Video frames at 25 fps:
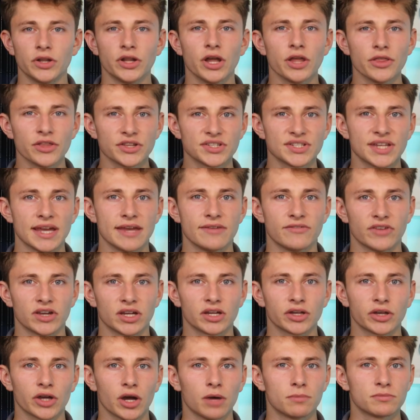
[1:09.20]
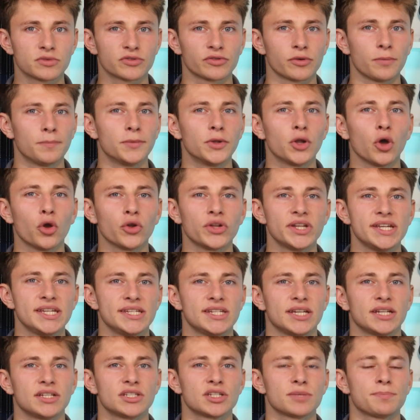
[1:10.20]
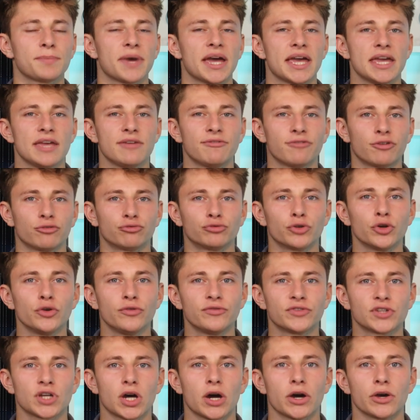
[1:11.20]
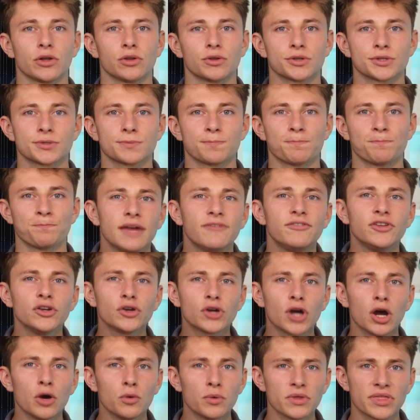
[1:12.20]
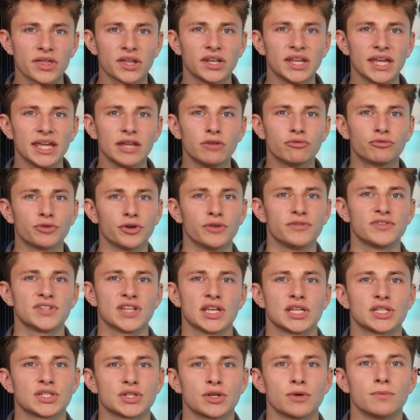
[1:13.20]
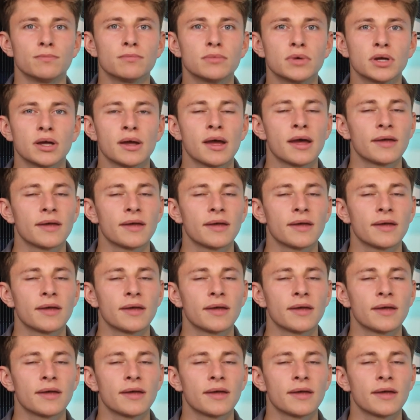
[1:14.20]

Another saving comes from not needing to pay for roof tiles. If you go with an in-roof system,